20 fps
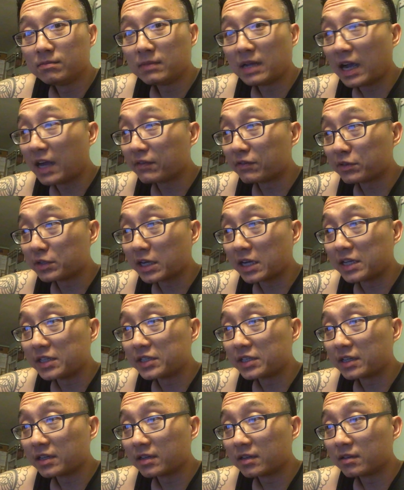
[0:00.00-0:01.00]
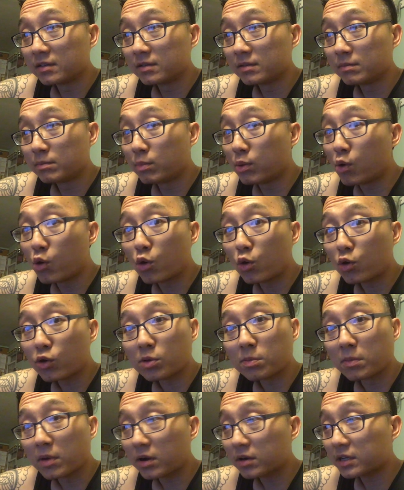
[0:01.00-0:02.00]
advertising, poor
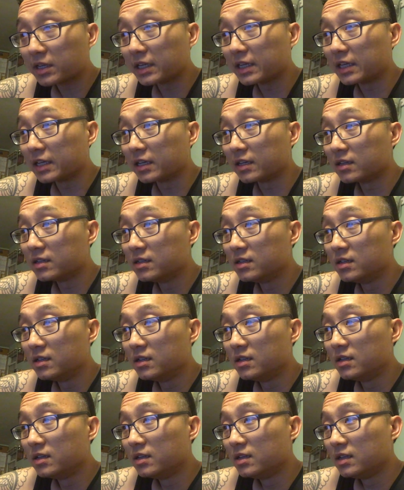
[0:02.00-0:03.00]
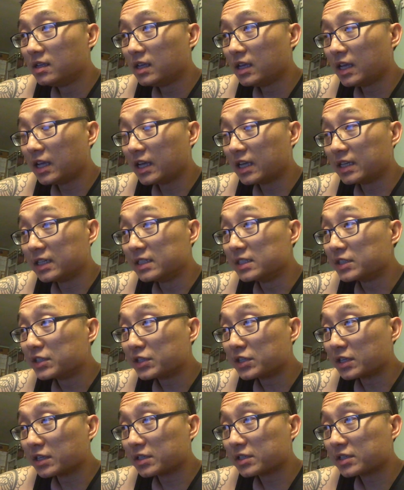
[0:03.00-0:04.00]
marketing, and it's
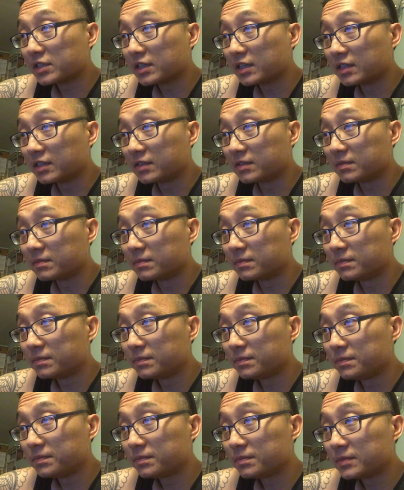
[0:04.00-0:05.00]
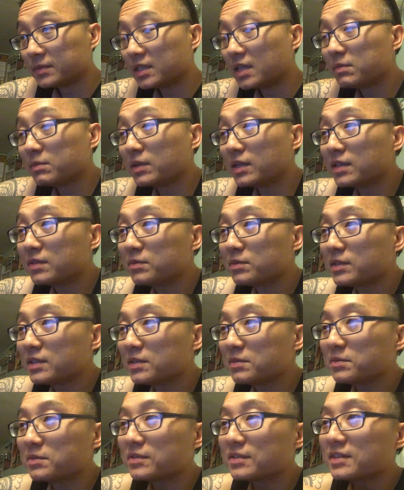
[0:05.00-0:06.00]
just um, let, let,
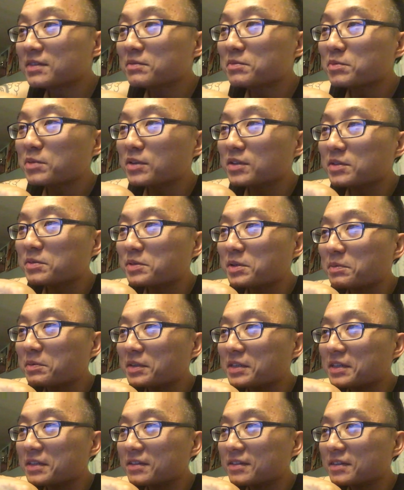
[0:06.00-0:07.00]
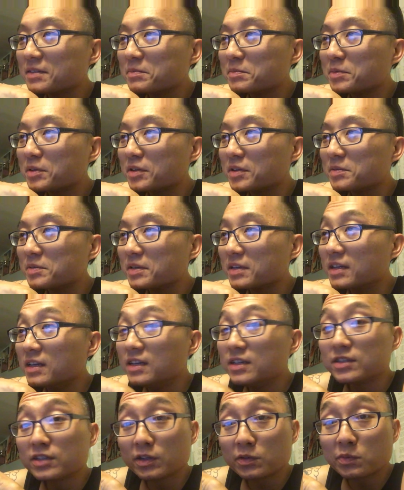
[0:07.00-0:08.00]
let, let me pull up something here. Let me pull up something.
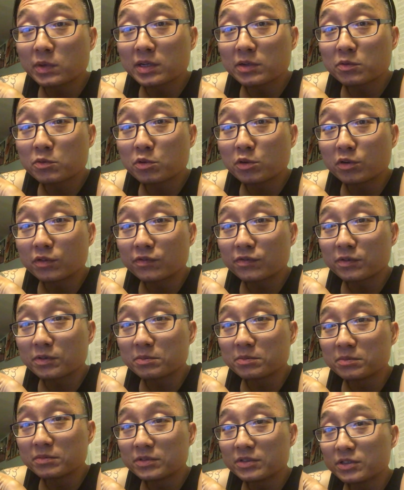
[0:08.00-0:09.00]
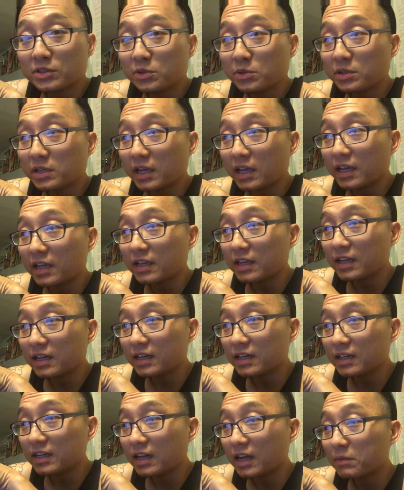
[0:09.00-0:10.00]
So I read a quote from 2K,
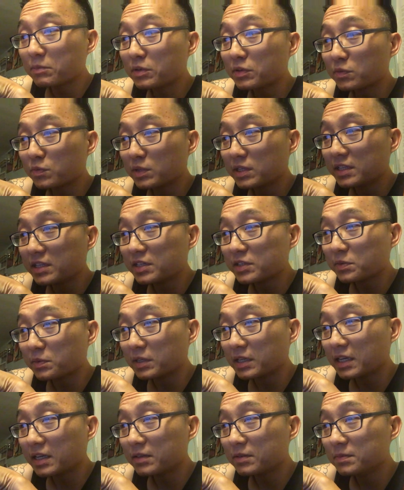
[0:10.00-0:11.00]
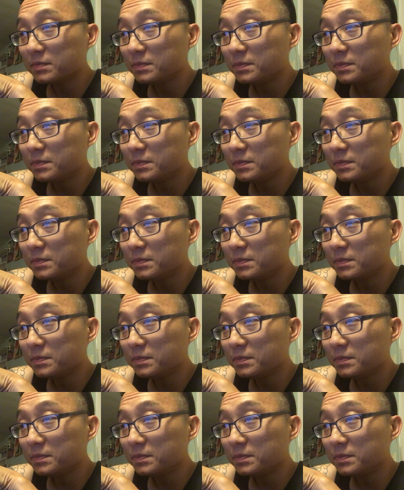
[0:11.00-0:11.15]
and I'm gonna read this one now.